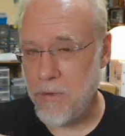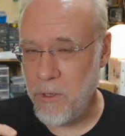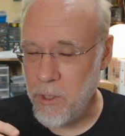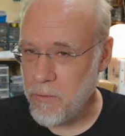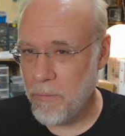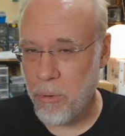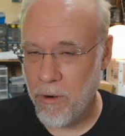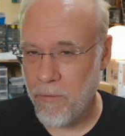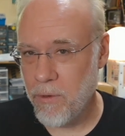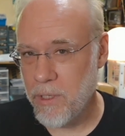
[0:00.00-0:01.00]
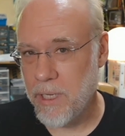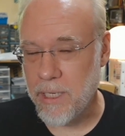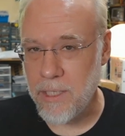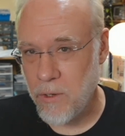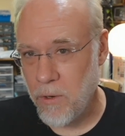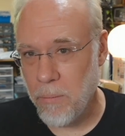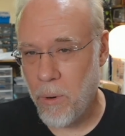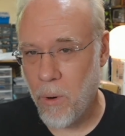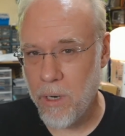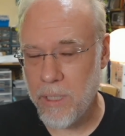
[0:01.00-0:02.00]
of useful peripherals like serial
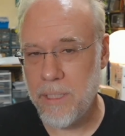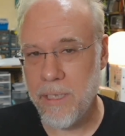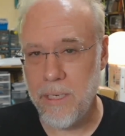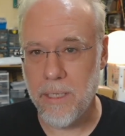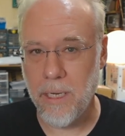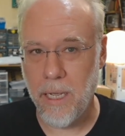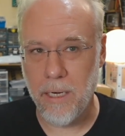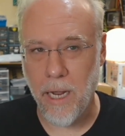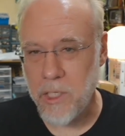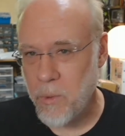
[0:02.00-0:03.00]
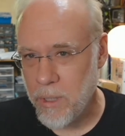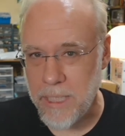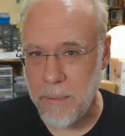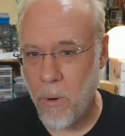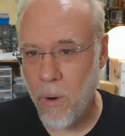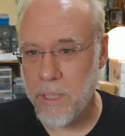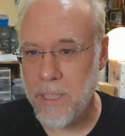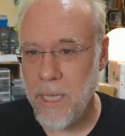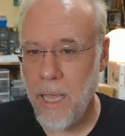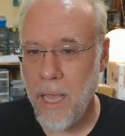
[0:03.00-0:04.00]
ports and I2C ports.